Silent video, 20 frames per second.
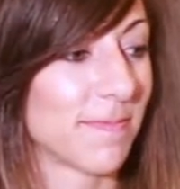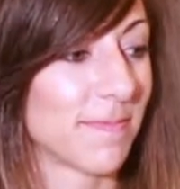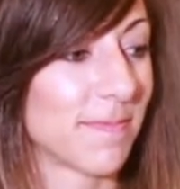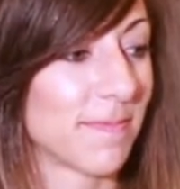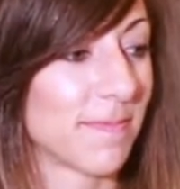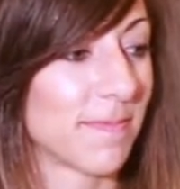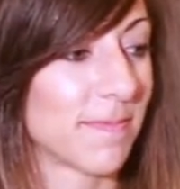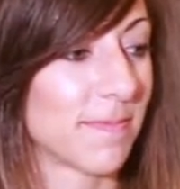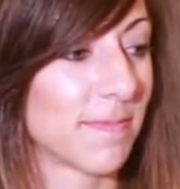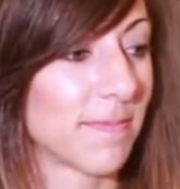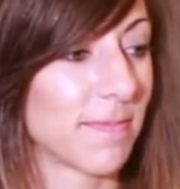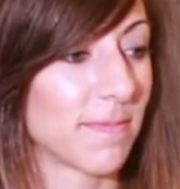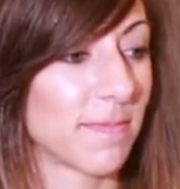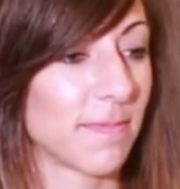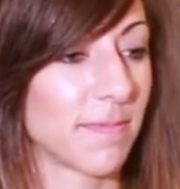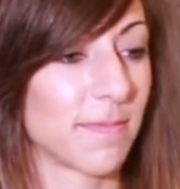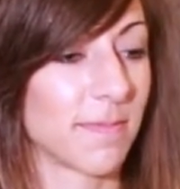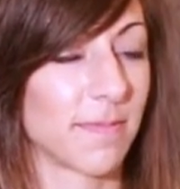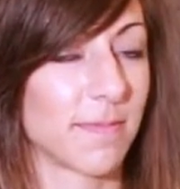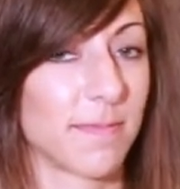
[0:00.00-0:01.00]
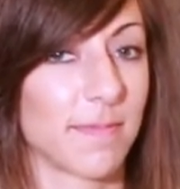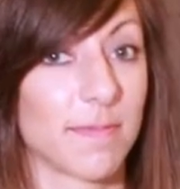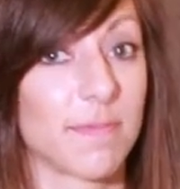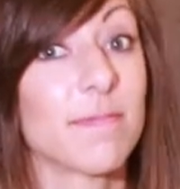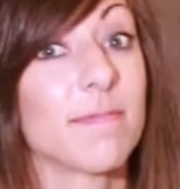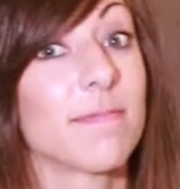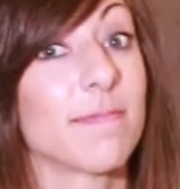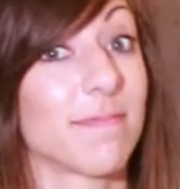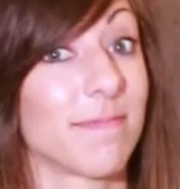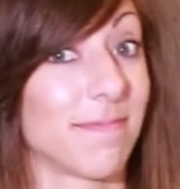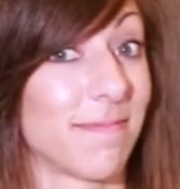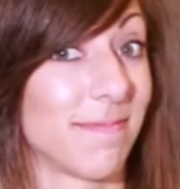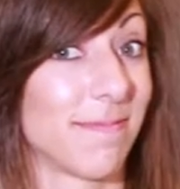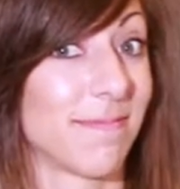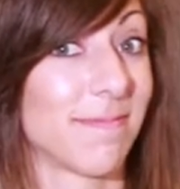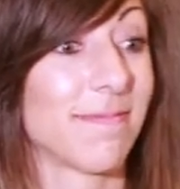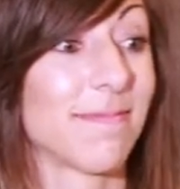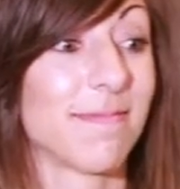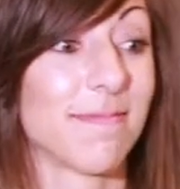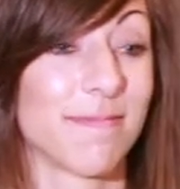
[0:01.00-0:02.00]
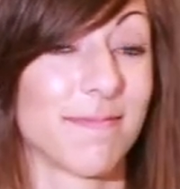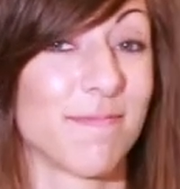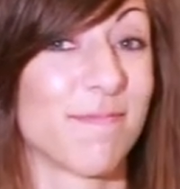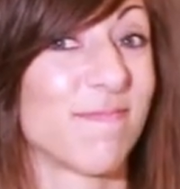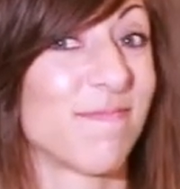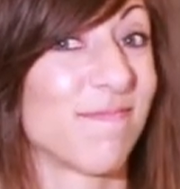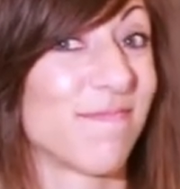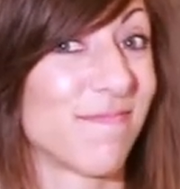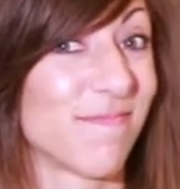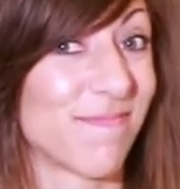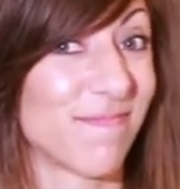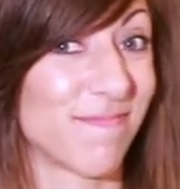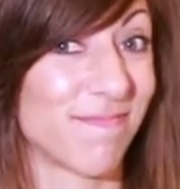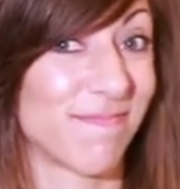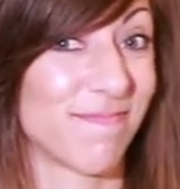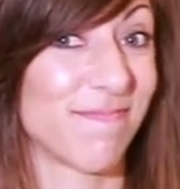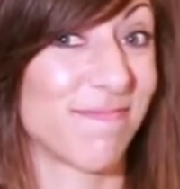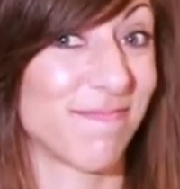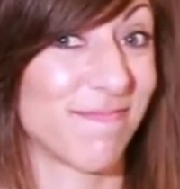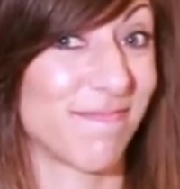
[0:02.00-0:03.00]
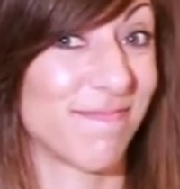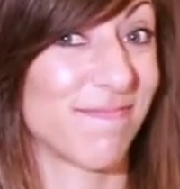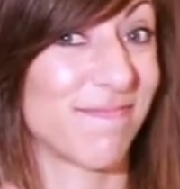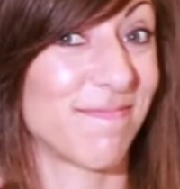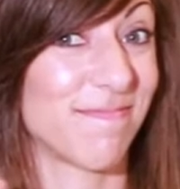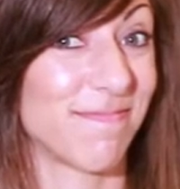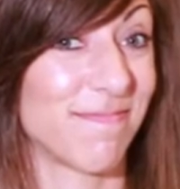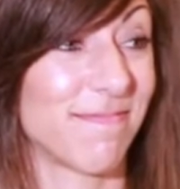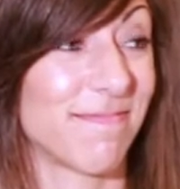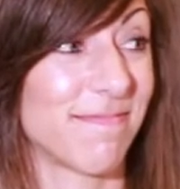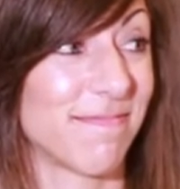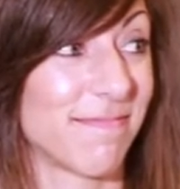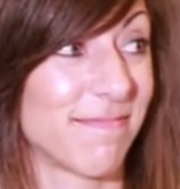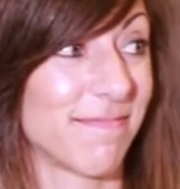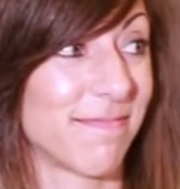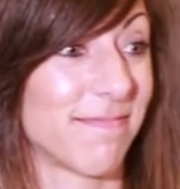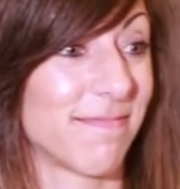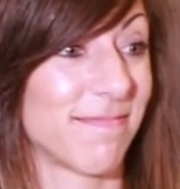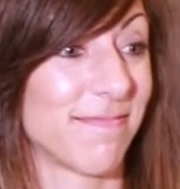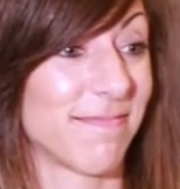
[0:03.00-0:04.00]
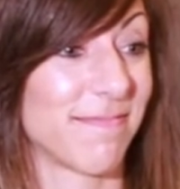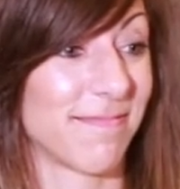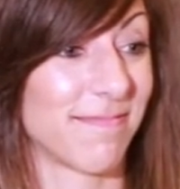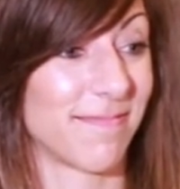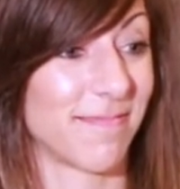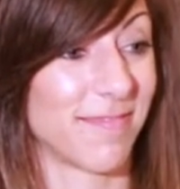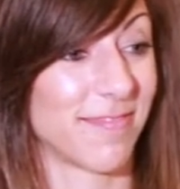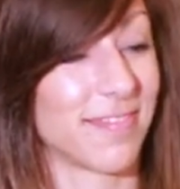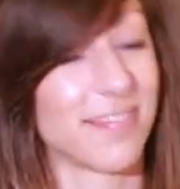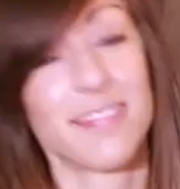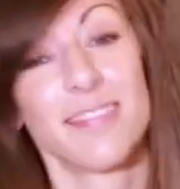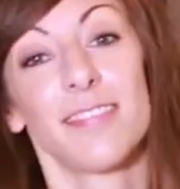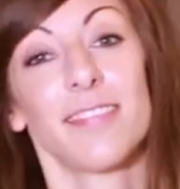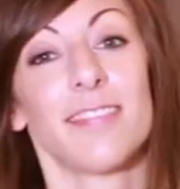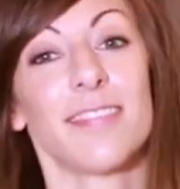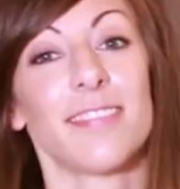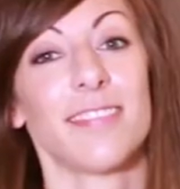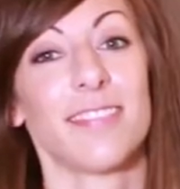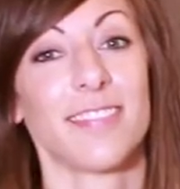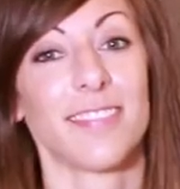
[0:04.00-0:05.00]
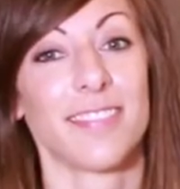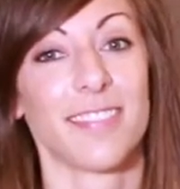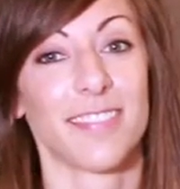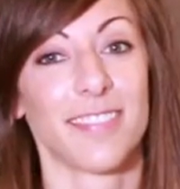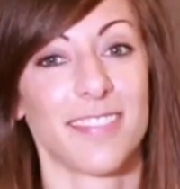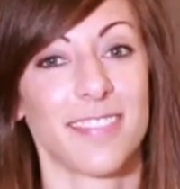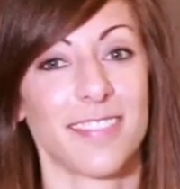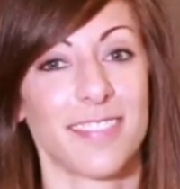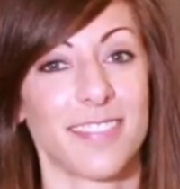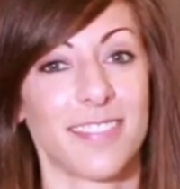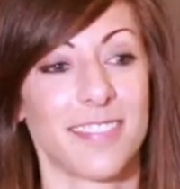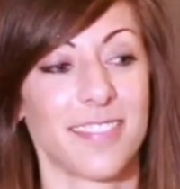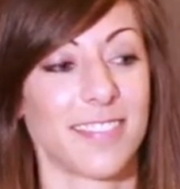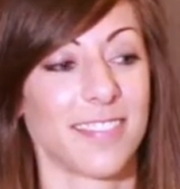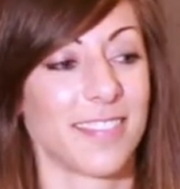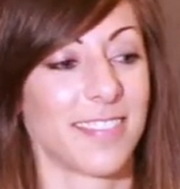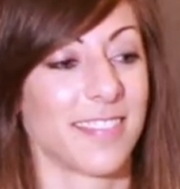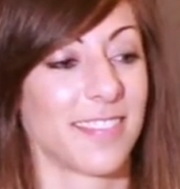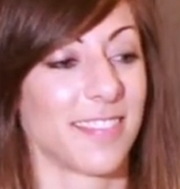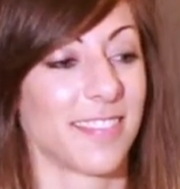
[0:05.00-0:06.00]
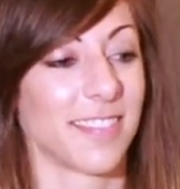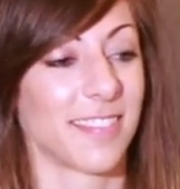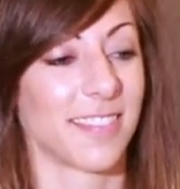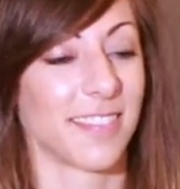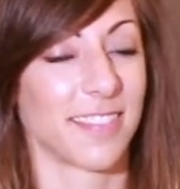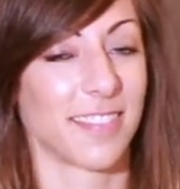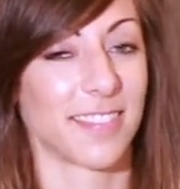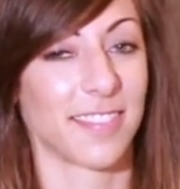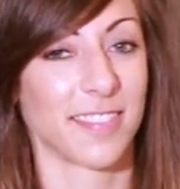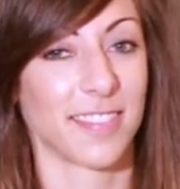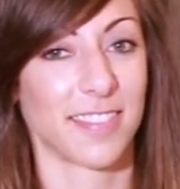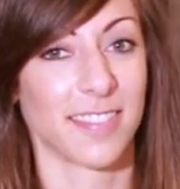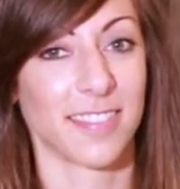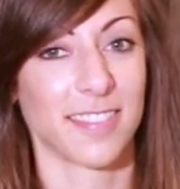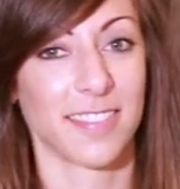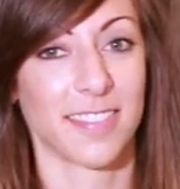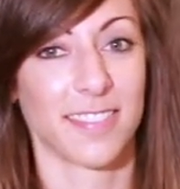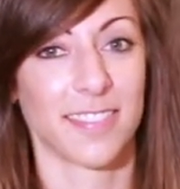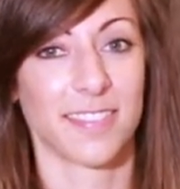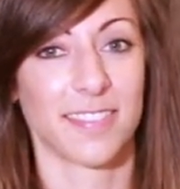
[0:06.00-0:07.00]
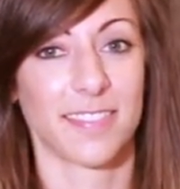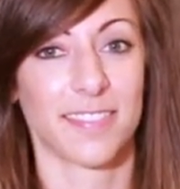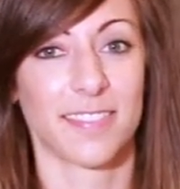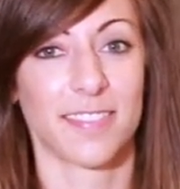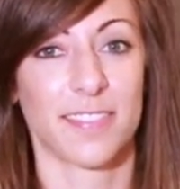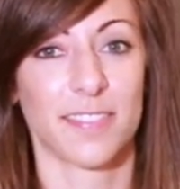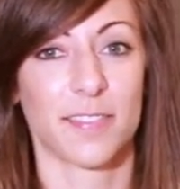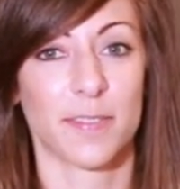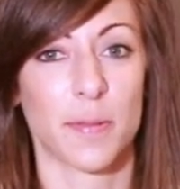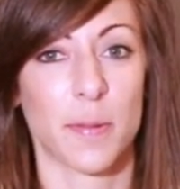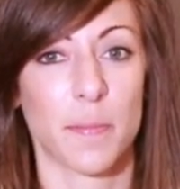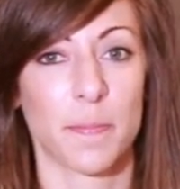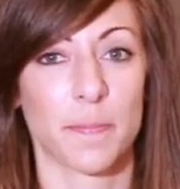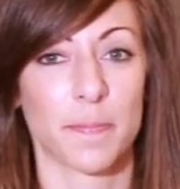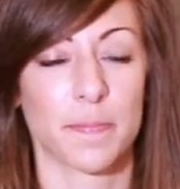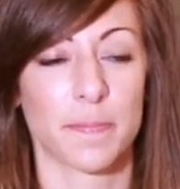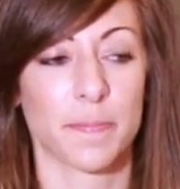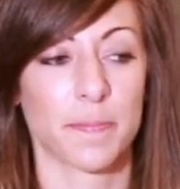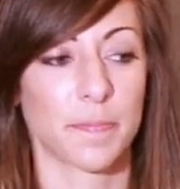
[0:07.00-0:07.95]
(silent)